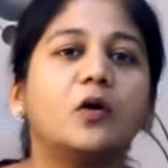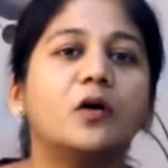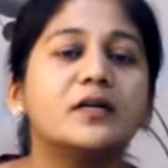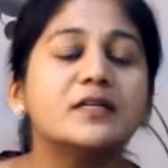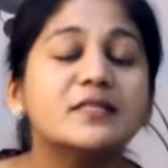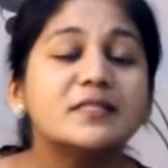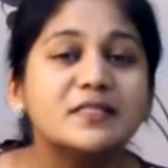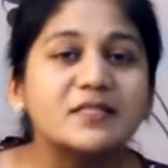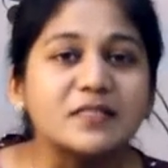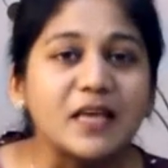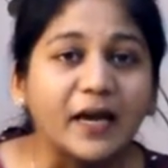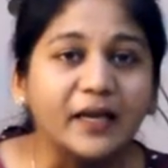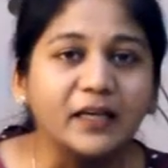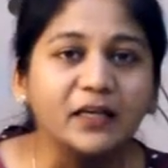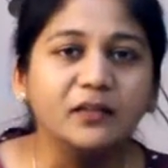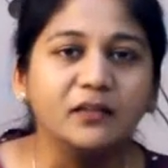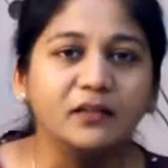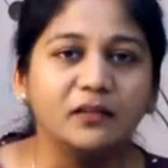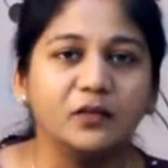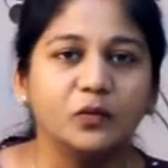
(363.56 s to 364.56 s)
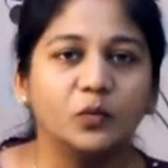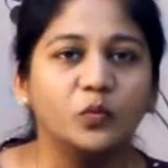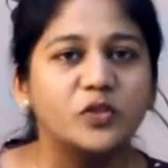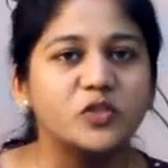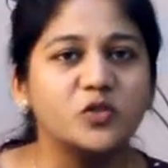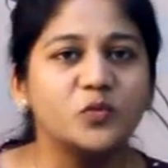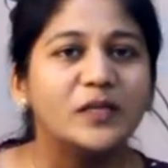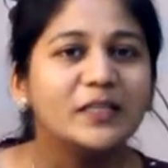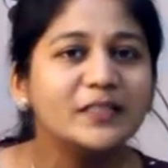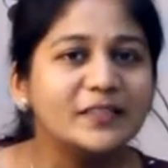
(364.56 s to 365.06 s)
your sign
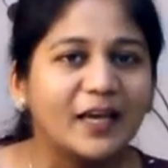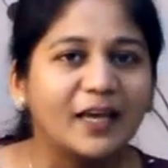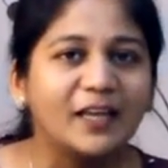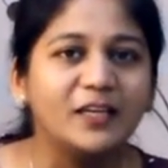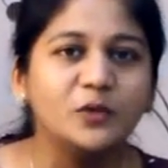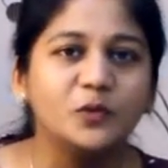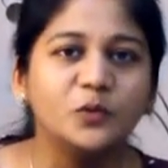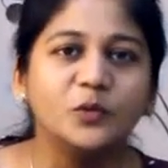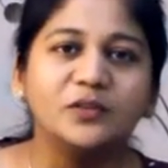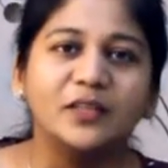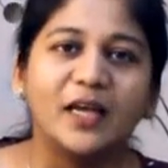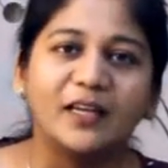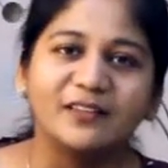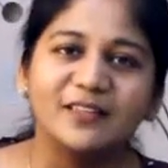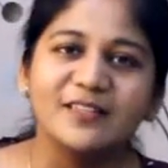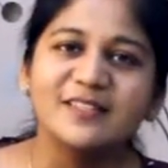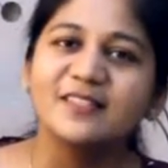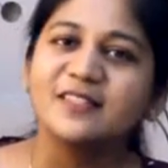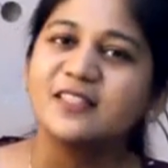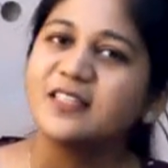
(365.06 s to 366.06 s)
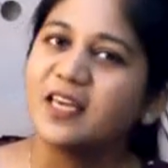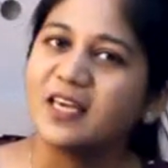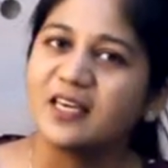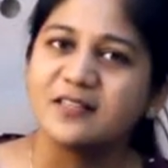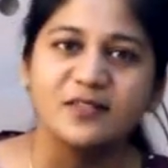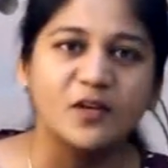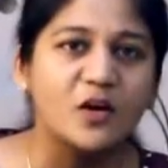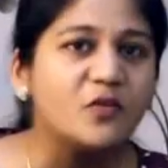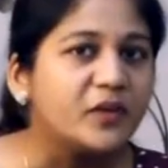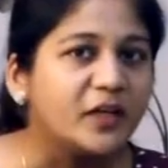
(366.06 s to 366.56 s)
which will tell you that this is a
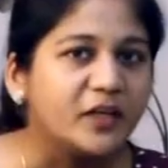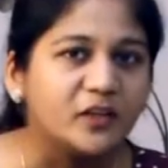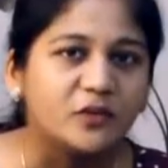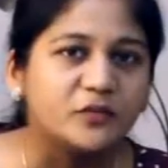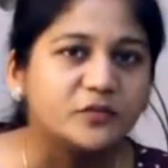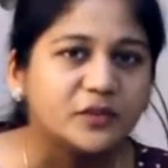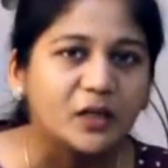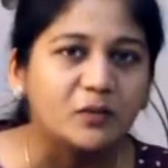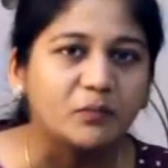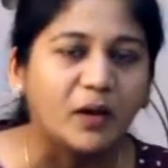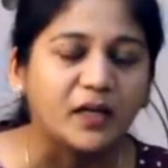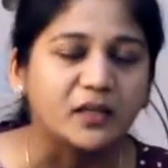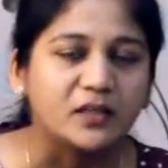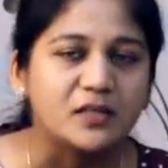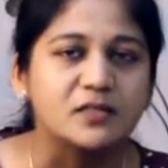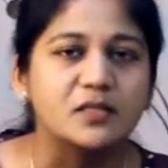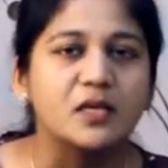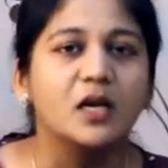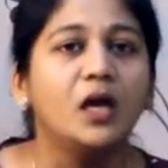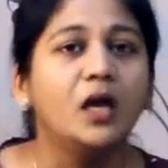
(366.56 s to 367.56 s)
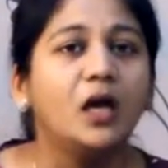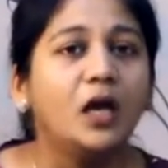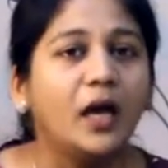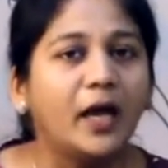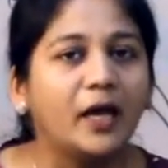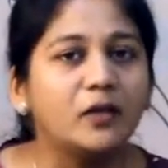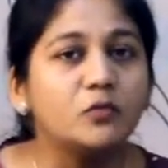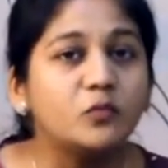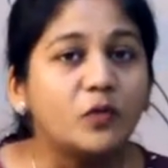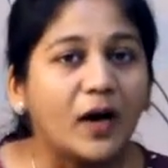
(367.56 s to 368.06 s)
case of endophthalmitis.
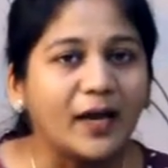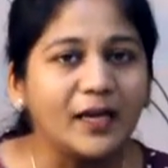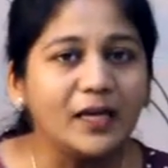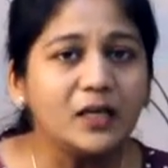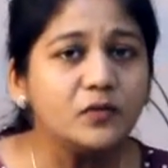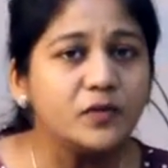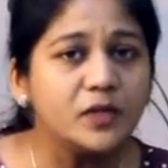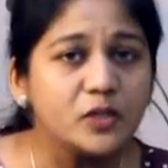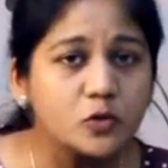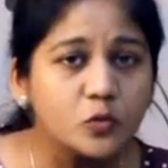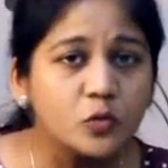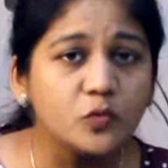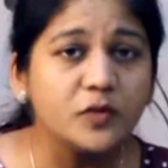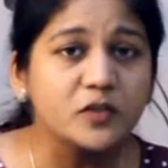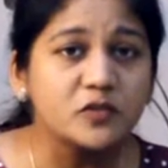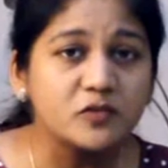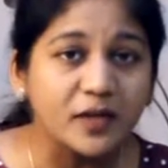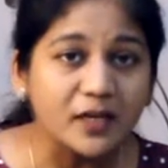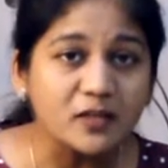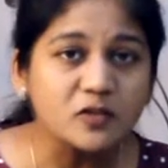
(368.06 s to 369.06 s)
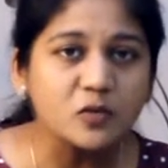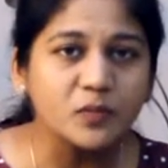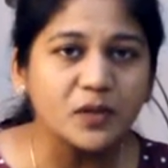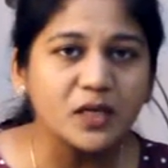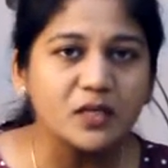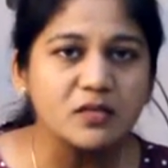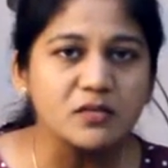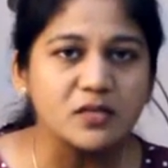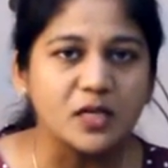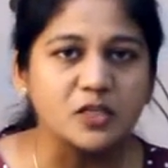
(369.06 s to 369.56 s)
And while we do
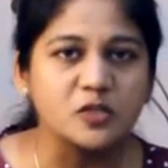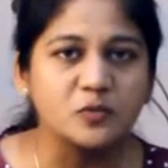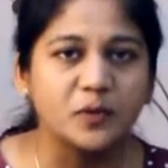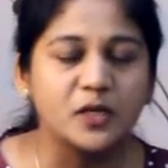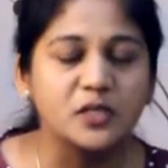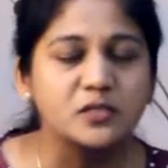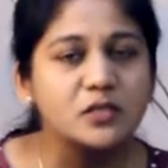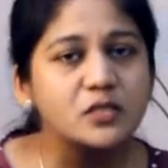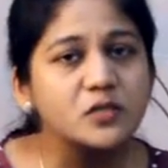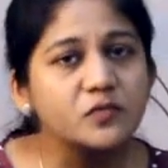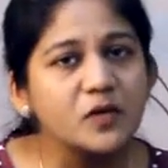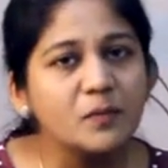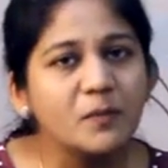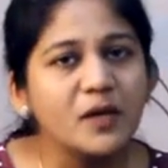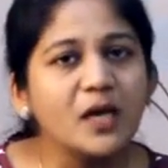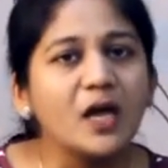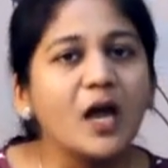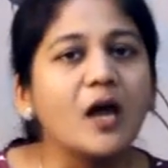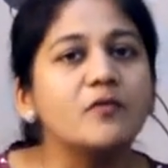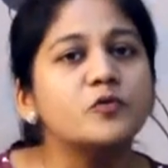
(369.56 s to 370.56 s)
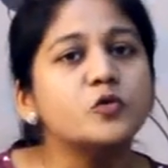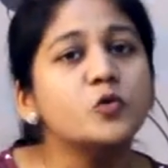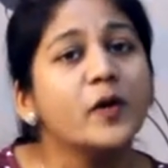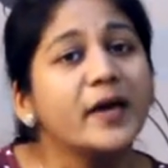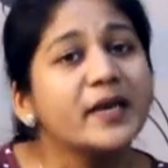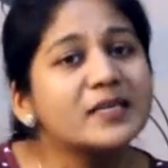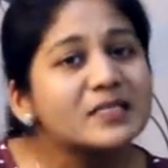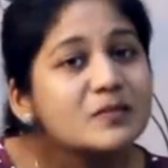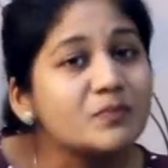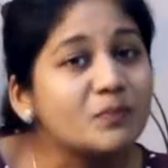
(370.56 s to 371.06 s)
vitrectomy in such patients, we may have to
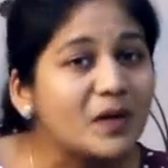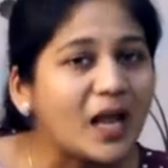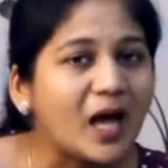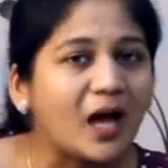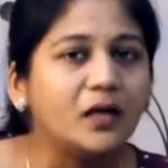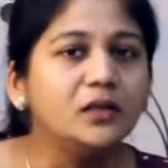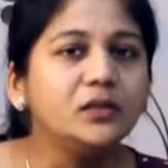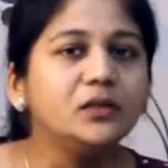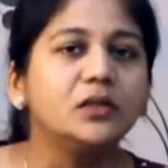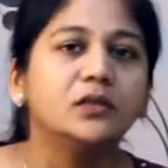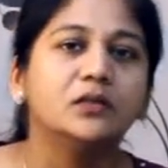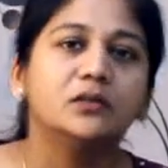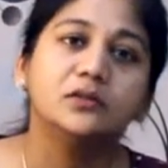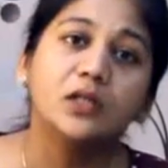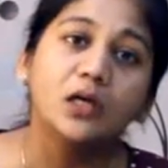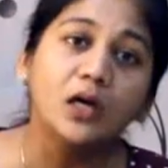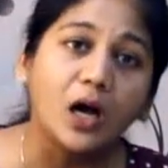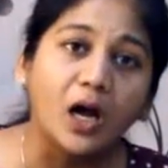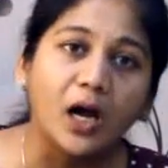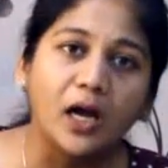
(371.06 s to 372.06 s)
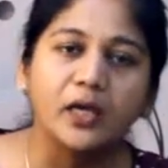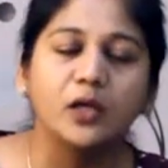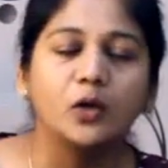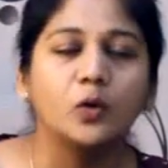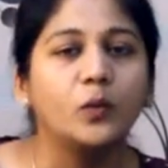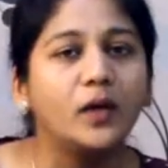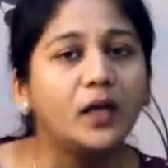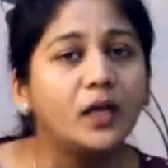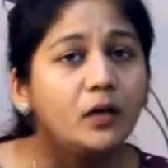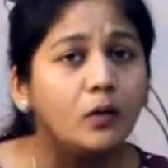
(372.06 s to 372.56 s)
explant the
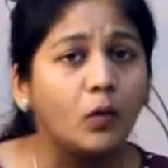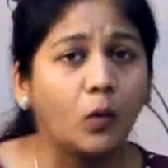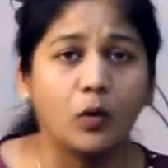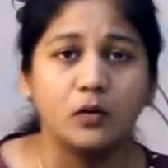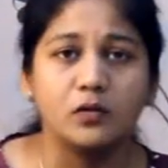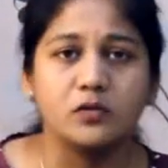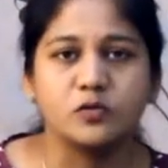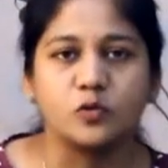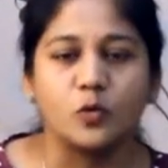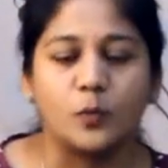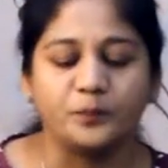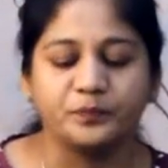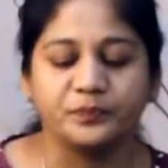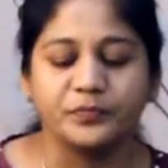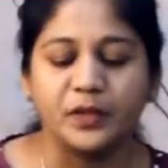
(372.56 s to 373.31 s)
IOL also.